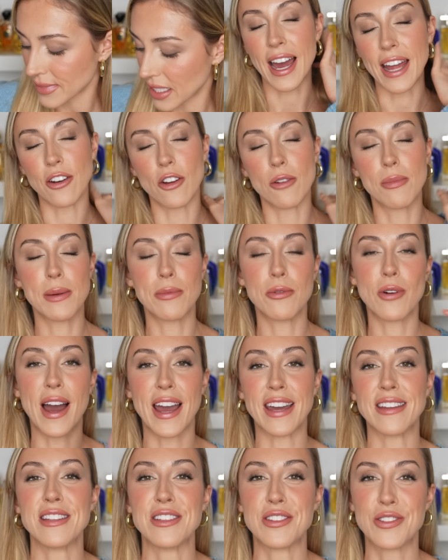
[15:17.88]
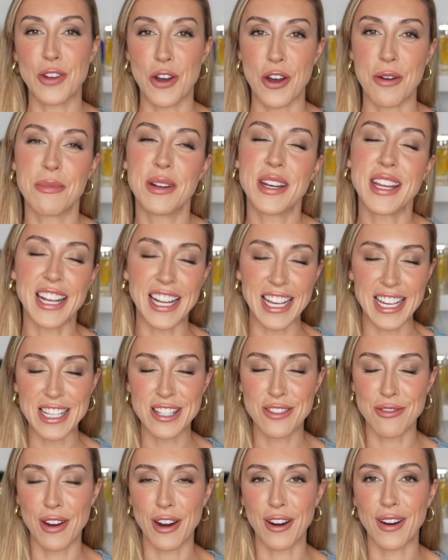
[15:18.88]
I know people hate this term, but it
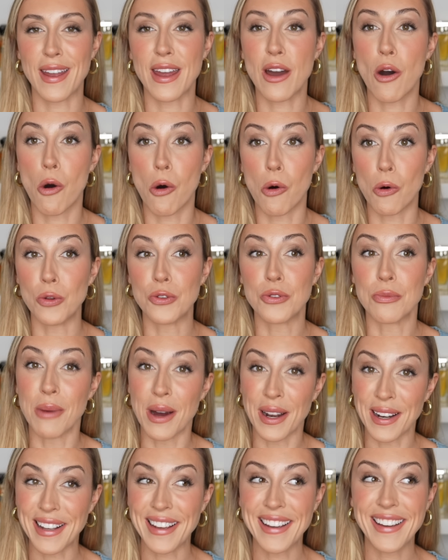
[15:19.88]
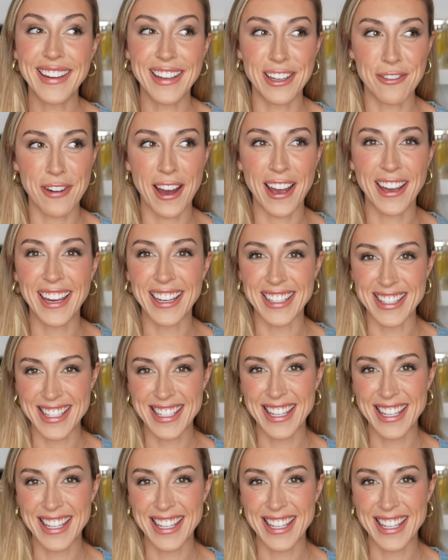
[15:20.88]
is very old money, if I can